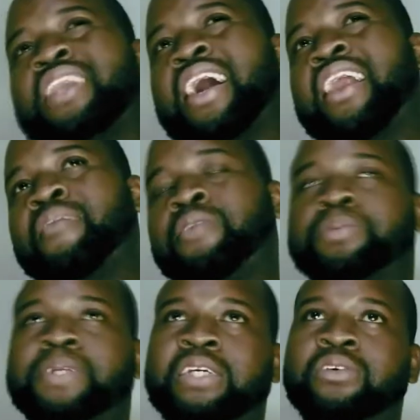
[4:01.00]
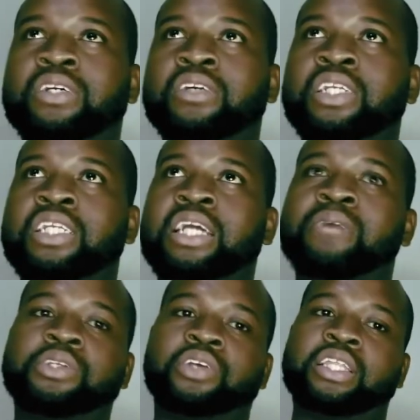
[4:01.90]
swo tala more especially when it
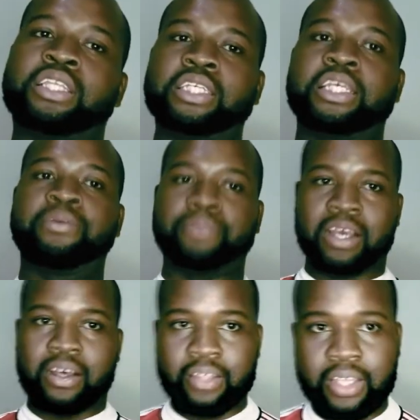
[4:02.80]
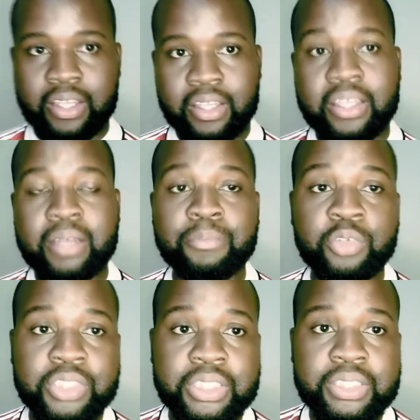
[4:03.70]
comes to ka this game ya
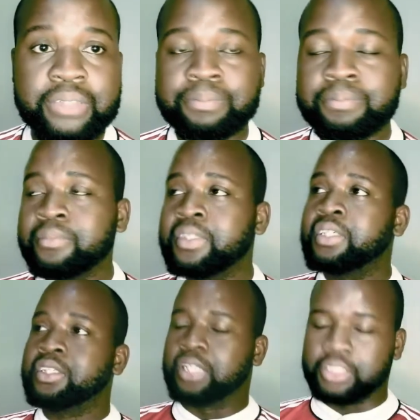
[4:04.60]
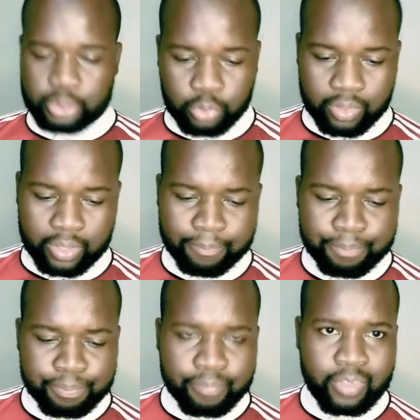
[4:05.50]
music ya Xitsonga
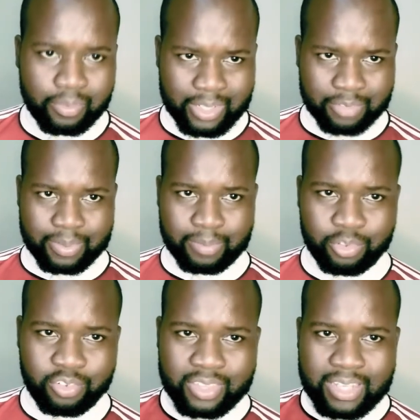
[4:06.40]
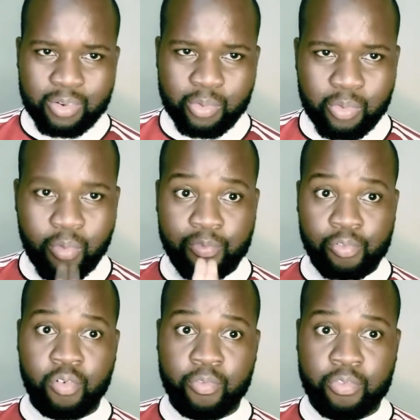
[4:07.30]
ku ve na swivavulo swo talo
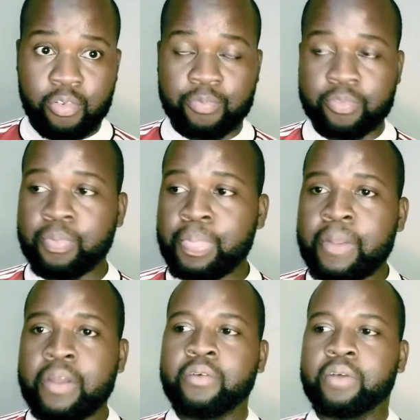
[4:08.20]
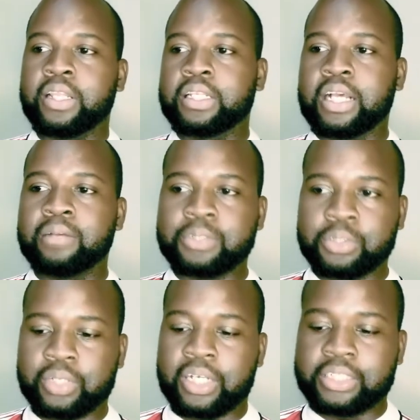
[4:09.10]
ngopfungopfungopfu when it
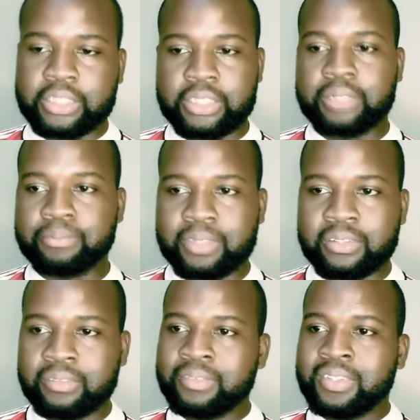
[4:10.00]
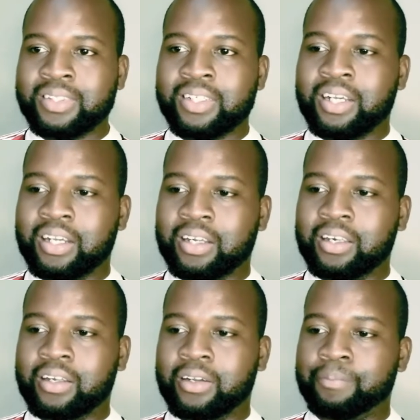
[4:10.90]
comes to ka team
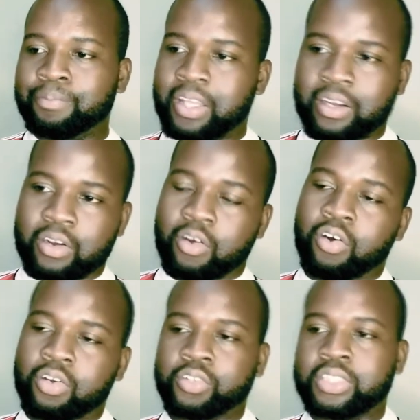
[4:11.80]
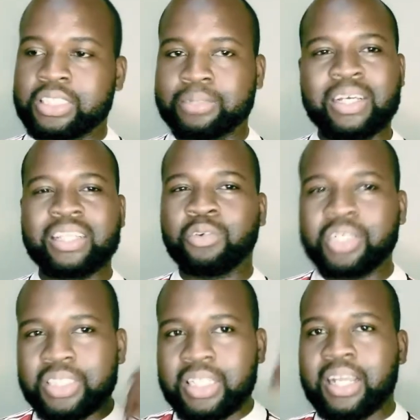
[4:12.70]
and all those things ma the
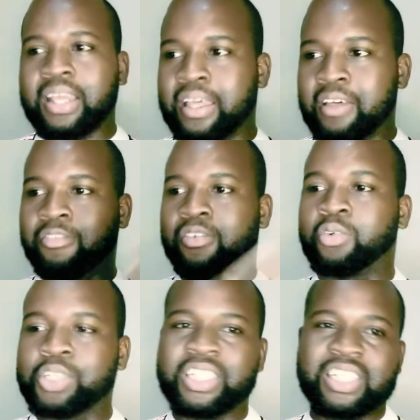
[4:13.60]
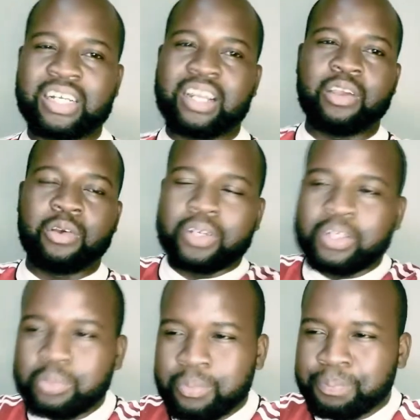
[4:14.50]
question that I have question leyi ni nga na
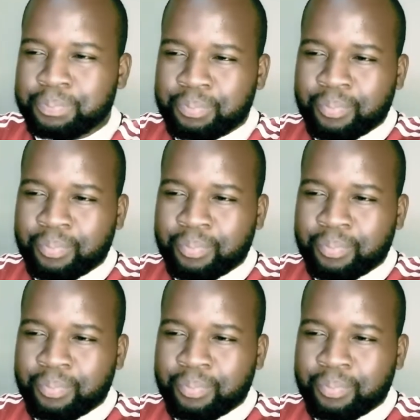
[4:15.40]
yona i ku